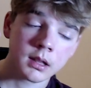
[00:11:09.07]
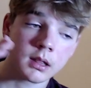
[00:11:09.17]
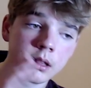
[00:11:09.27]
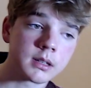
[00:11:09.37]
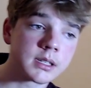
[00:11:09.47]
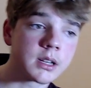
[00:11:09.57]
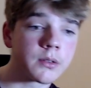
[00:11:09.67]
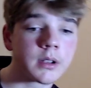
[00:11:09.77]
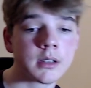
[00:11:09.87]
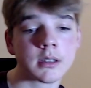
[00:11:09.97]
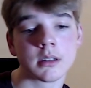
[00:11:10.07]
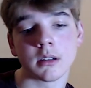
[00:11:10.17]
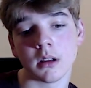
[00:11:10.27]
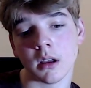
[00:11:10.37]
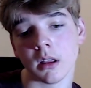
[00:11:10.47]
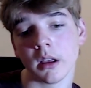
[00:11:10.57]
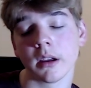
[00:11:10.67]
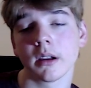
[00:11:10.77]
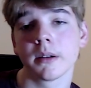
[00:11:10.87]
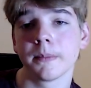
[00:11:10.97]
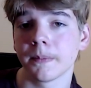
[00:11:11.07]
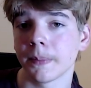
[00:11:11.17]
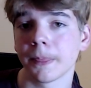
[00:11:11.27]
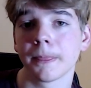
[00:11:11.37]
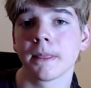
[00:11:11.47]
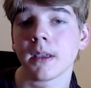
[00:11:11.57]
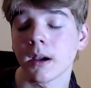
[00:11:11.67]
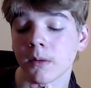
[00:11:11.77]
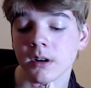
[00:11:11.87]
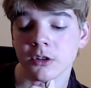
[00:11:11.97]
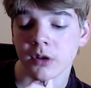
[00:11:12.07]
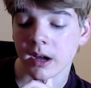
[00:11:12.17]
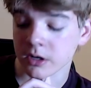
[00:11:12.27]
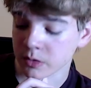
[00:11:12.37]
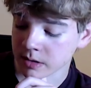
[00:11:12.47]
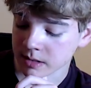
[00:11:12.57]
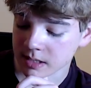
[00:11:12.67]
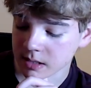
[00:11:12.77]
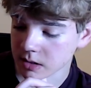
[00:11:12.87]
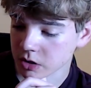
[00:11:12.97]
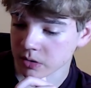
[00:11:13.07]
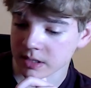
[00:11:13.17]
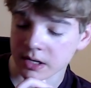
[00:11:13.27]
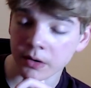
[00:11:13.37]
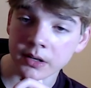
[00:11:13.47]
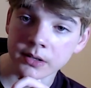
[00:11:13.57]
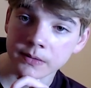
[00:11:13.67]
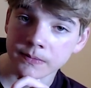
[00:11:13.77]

the series like I want to try and doing this do the series